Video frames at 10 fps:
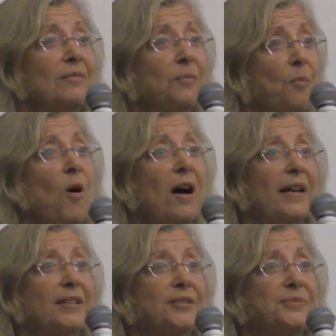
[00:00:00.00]

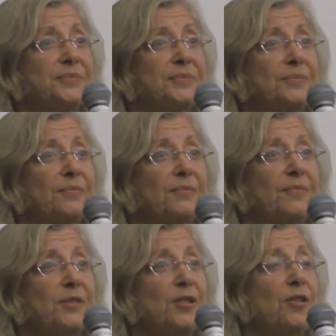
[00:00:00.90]
Why?
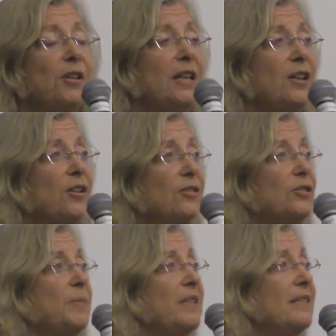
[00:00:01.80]
You're here
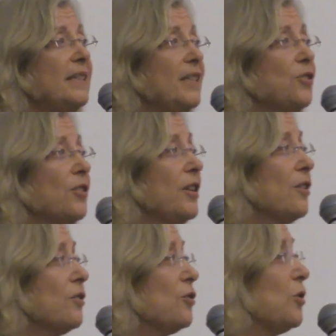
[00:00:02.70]
to be seen. You're
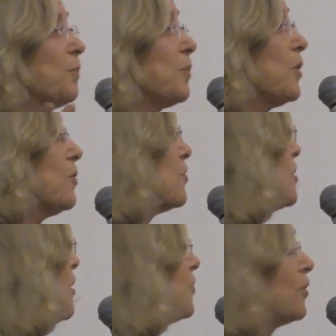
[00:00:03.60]
here to promote
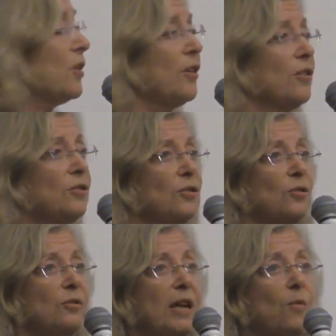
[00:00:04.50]
yourself. You're here
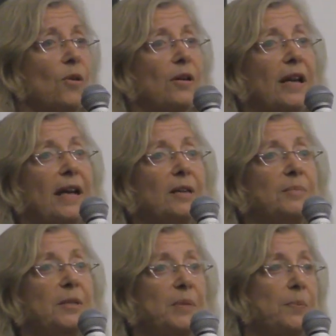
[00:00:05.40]
to network and
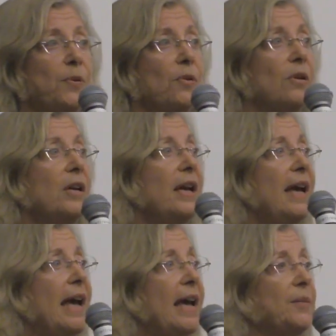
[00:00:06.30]
meet people.
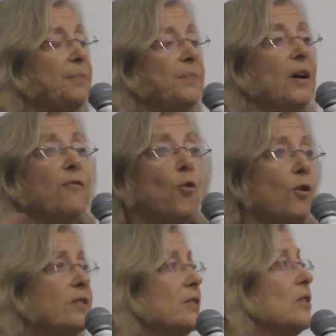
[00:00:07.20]
And of
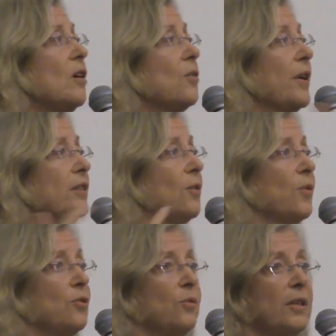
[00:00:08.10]
course it's all great that
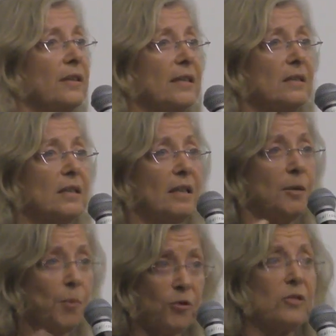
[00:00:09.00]
we're doing this
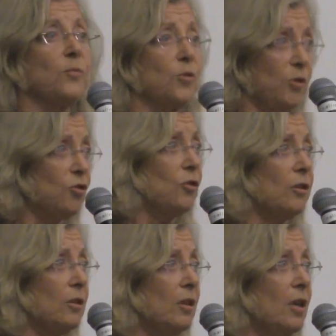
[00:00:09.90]
in person, which we
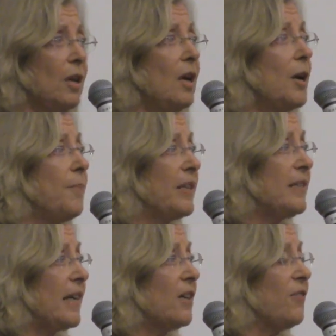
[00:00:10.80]
should, but
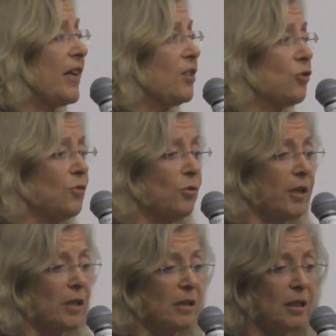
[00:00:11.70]
take advantage of doing
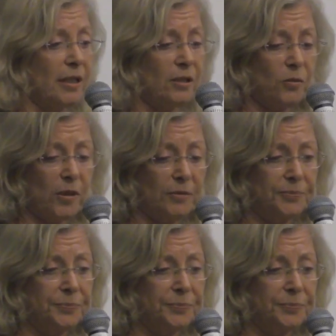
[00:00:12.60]
it online as well.